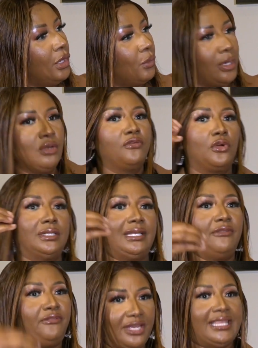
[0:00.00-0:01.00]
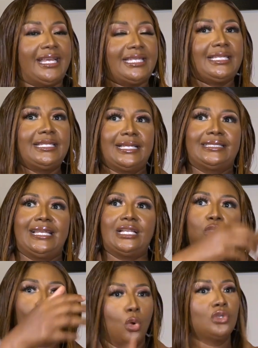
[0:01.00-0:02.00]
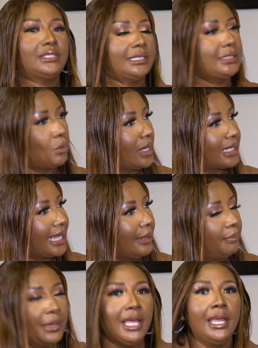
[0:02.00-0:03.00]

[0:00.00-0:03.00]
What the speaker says: When you've got a federation that just hosted the World Cup